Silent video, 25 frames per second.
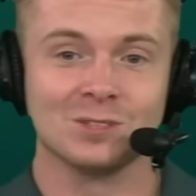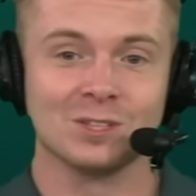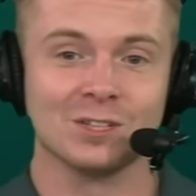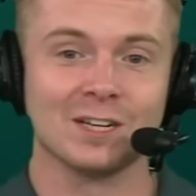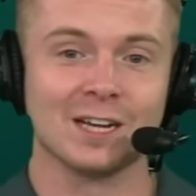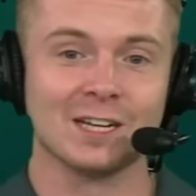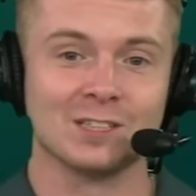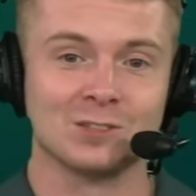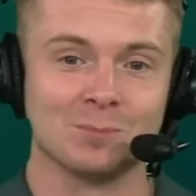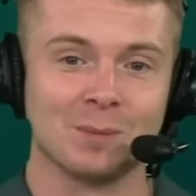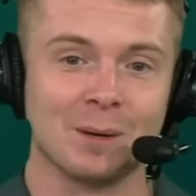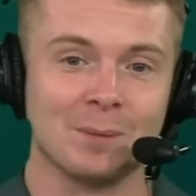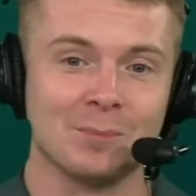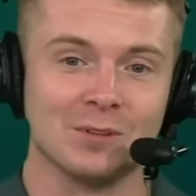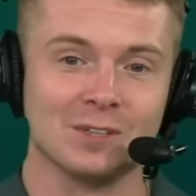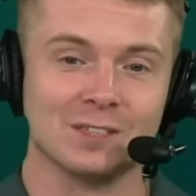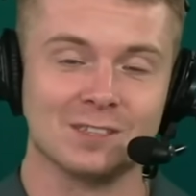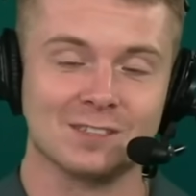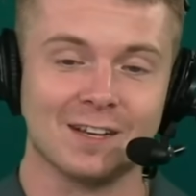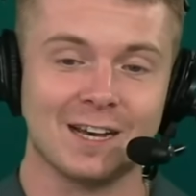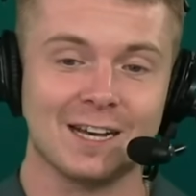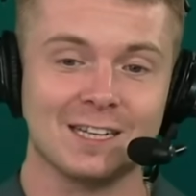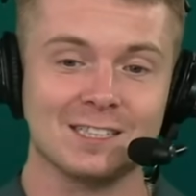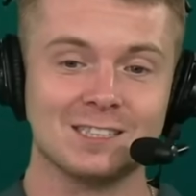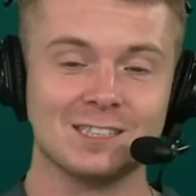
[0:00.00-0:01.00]
sure you guys remember this
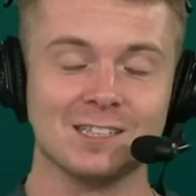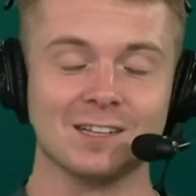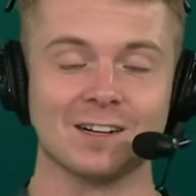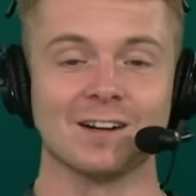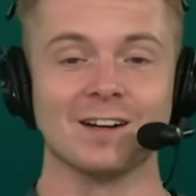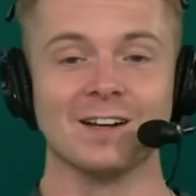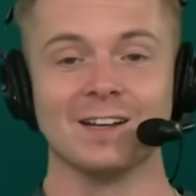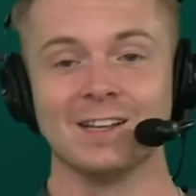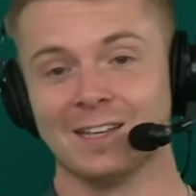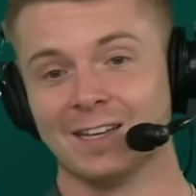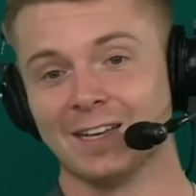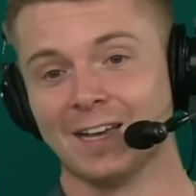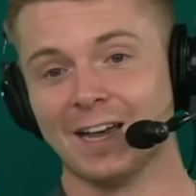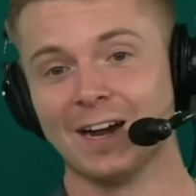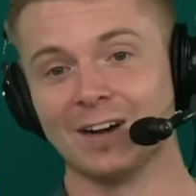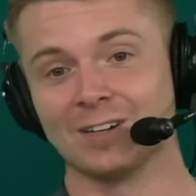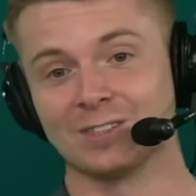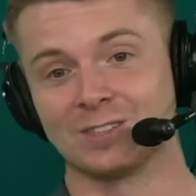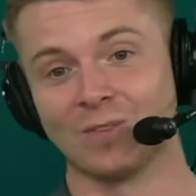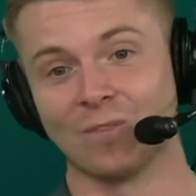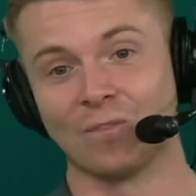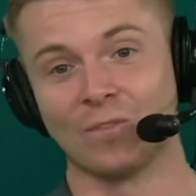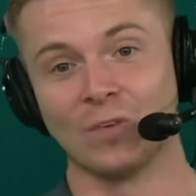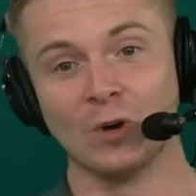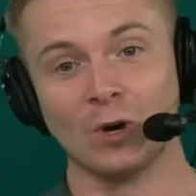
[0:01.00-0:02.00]
last year,
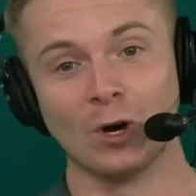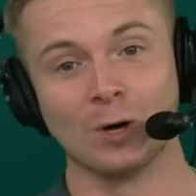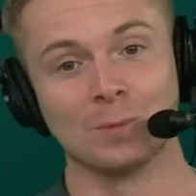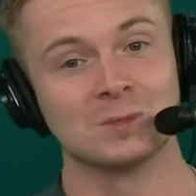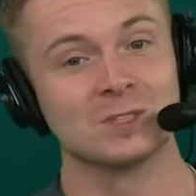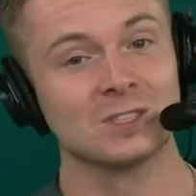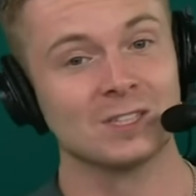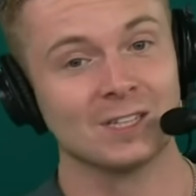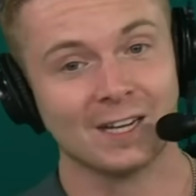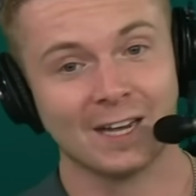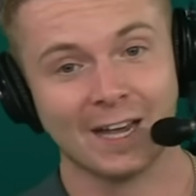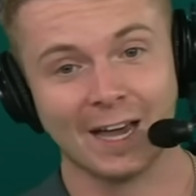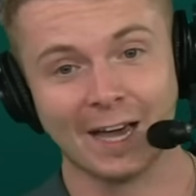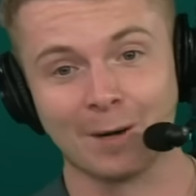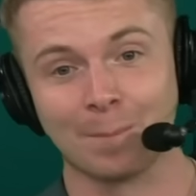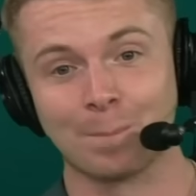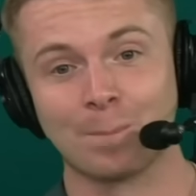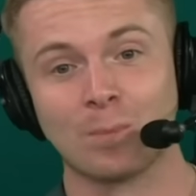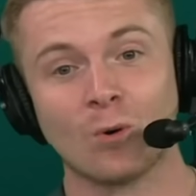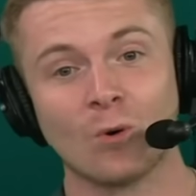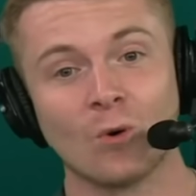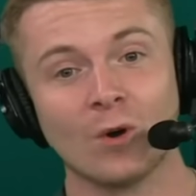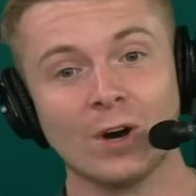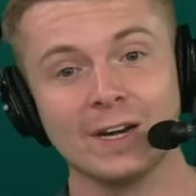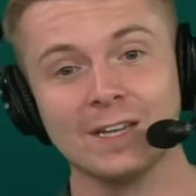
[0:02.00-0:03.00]
Harrison Phillips had a
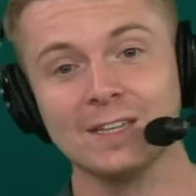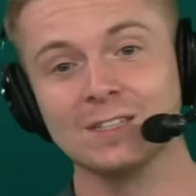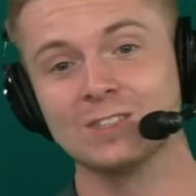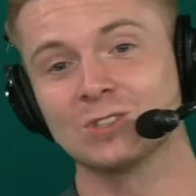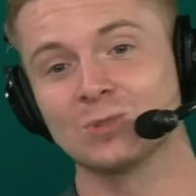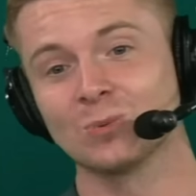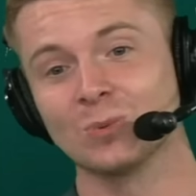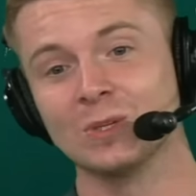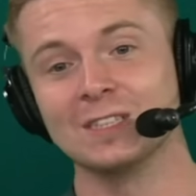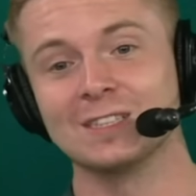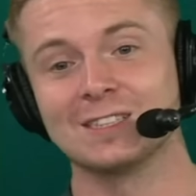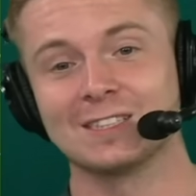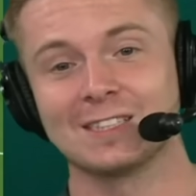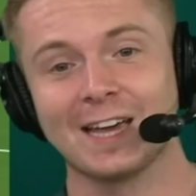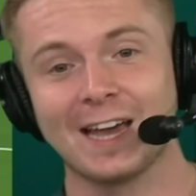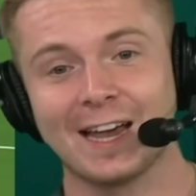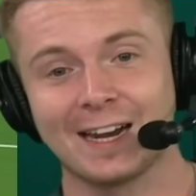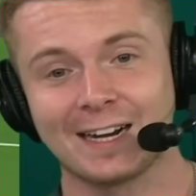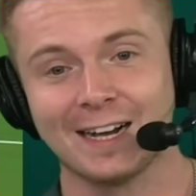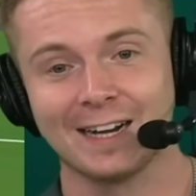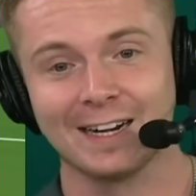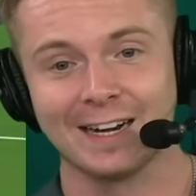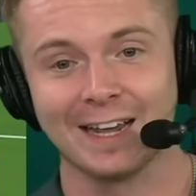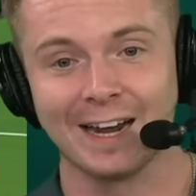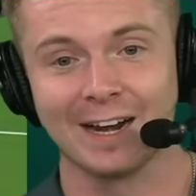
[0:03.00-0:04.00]
pretty sweet sack
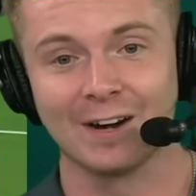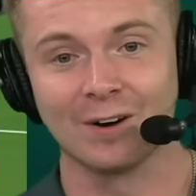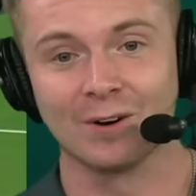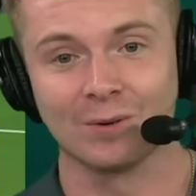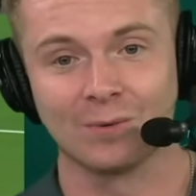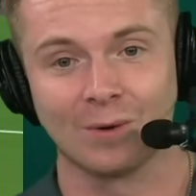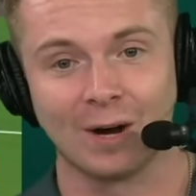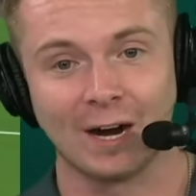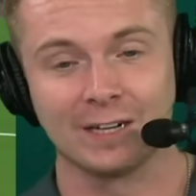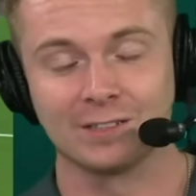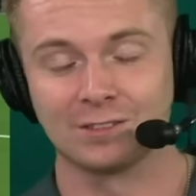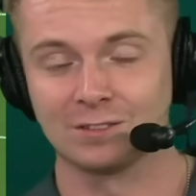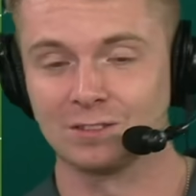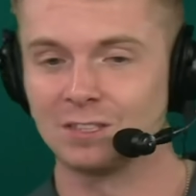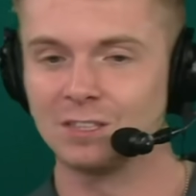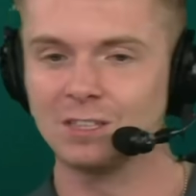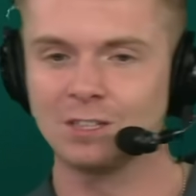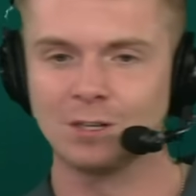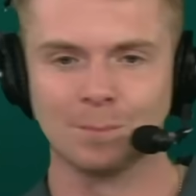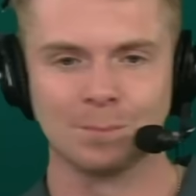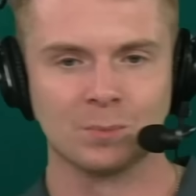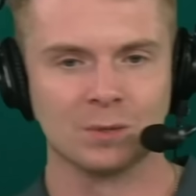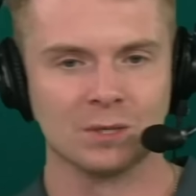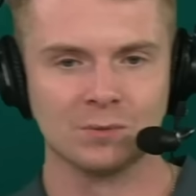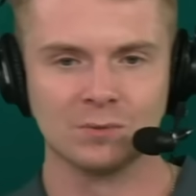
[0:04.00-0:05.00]
on Aaron Rodgers. He
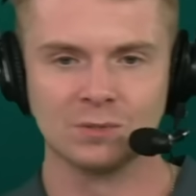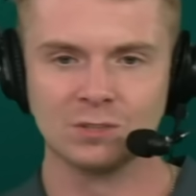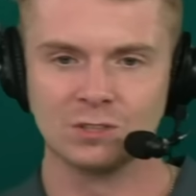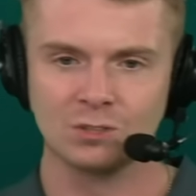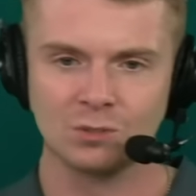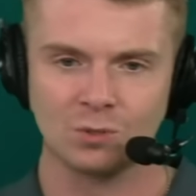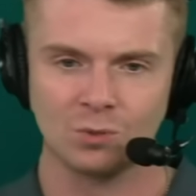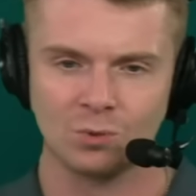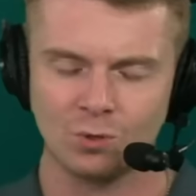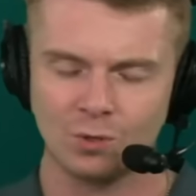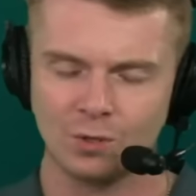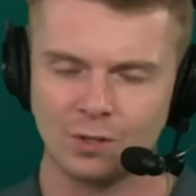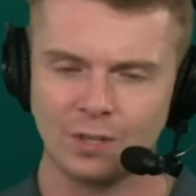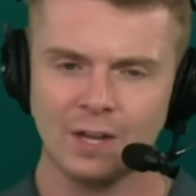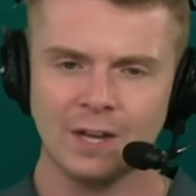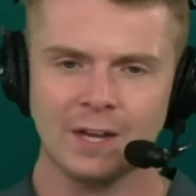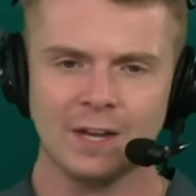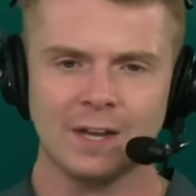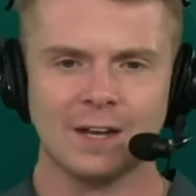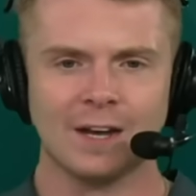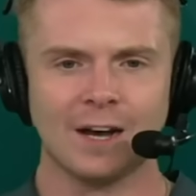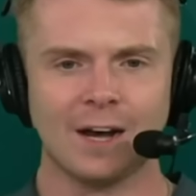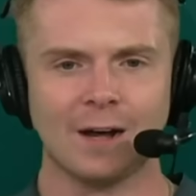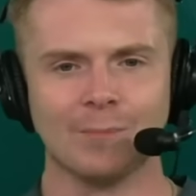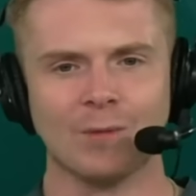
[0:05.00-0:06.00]
completely schooled
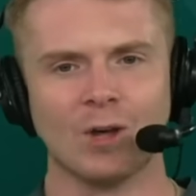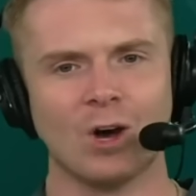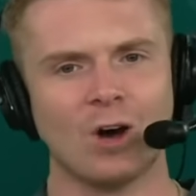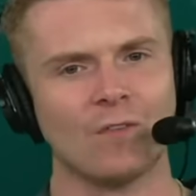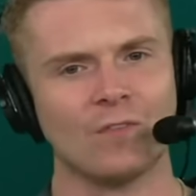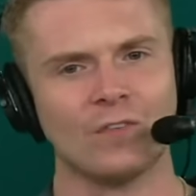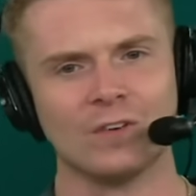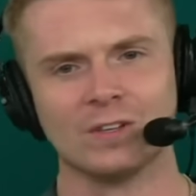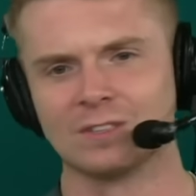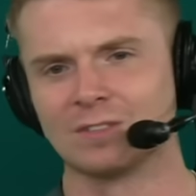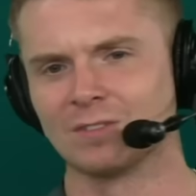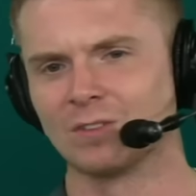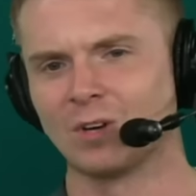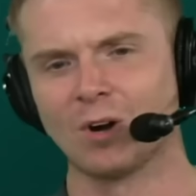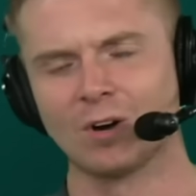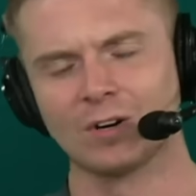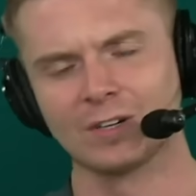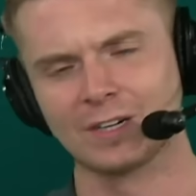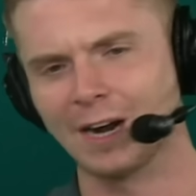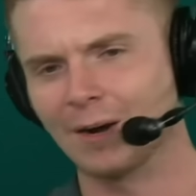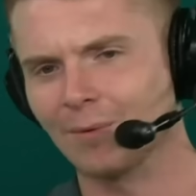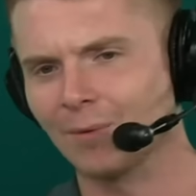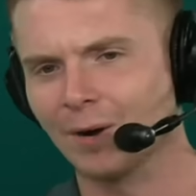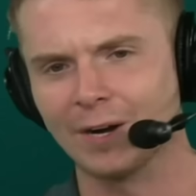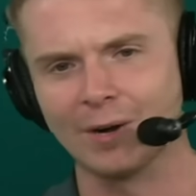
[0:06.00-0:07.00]
the offensive guard,
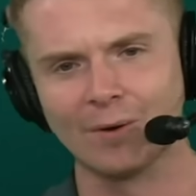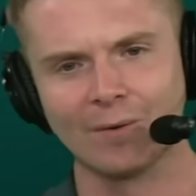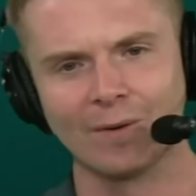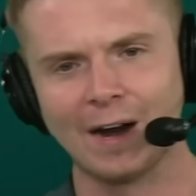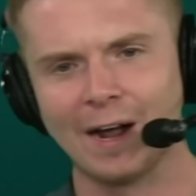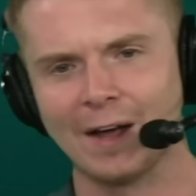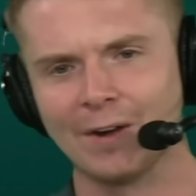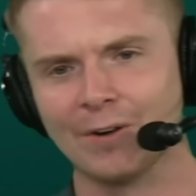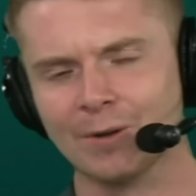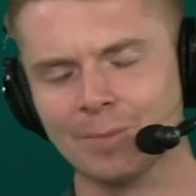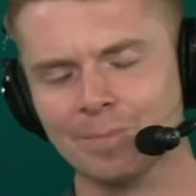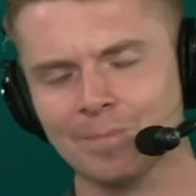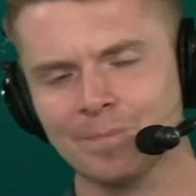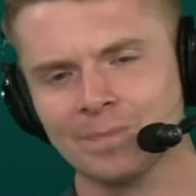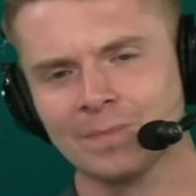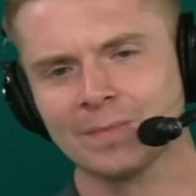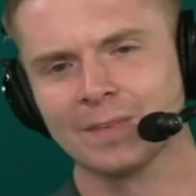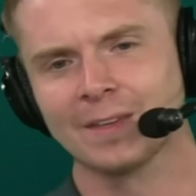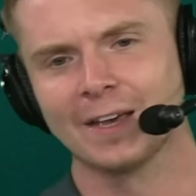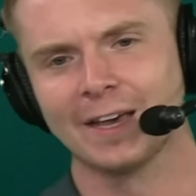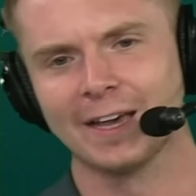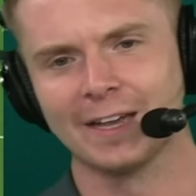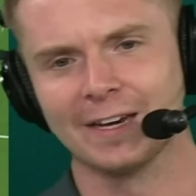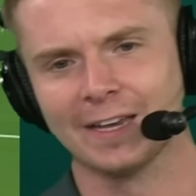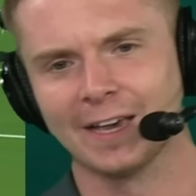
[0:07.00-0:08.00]
got right around him,
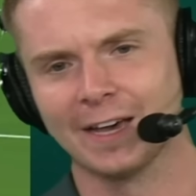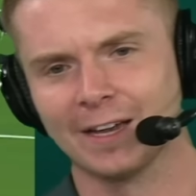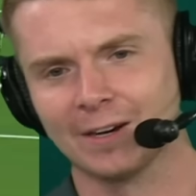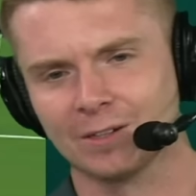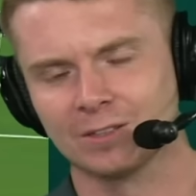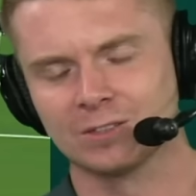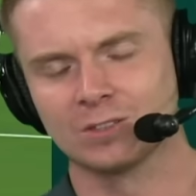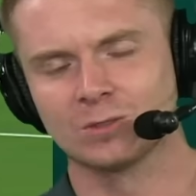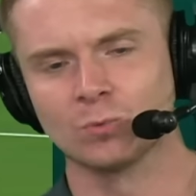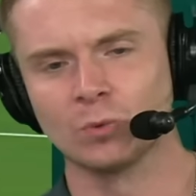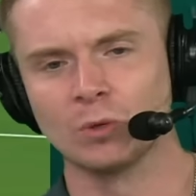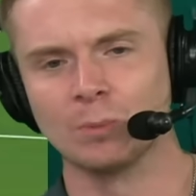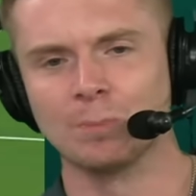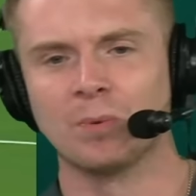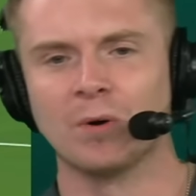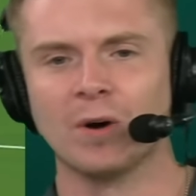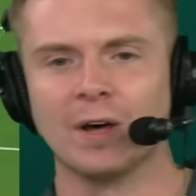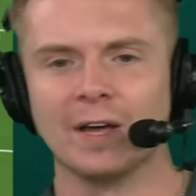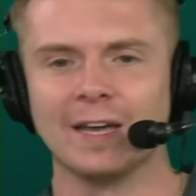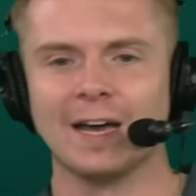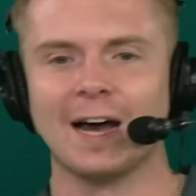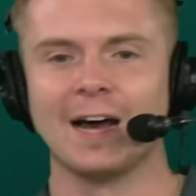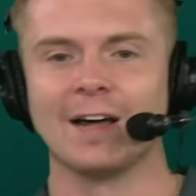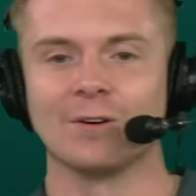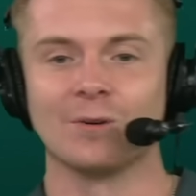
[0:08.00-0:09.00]
and he had a sweet
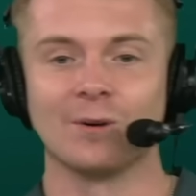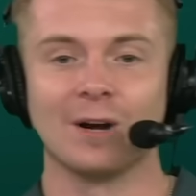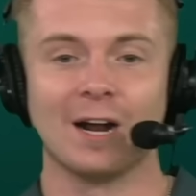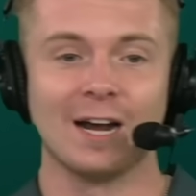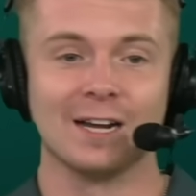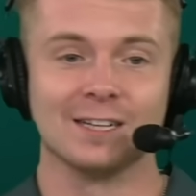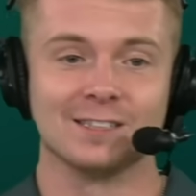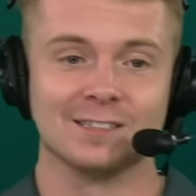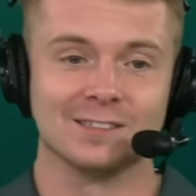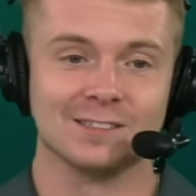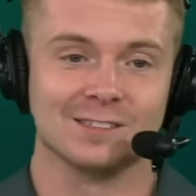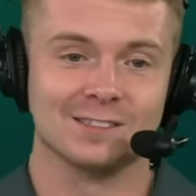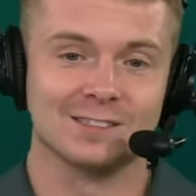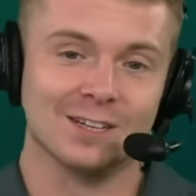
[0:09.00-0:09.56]
play on Rodgers.